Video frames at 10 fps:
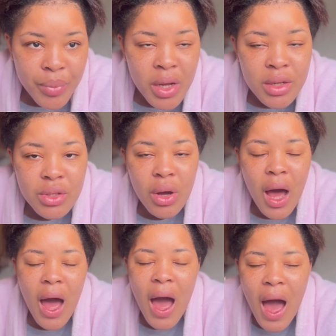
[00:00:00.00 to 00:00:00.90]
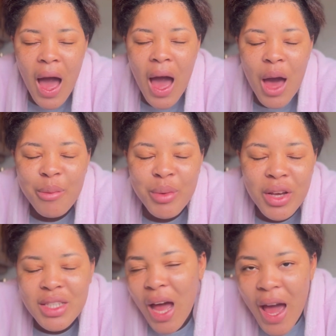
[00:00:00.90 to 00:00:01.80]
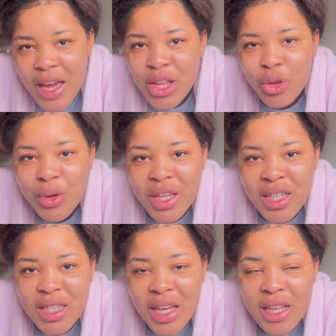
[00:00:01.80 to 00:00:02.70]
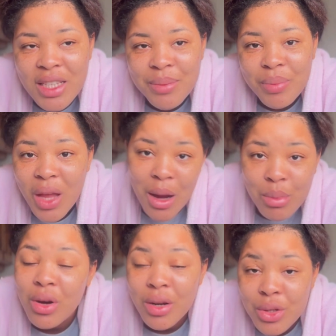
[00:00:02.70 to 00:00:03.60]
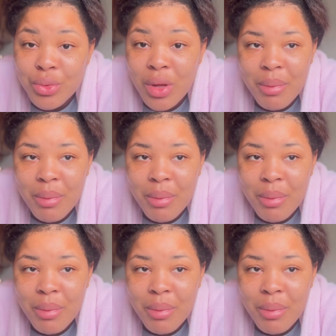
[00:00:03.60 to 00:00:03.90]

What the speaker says: So because I enjoy these things, I'm going to do them.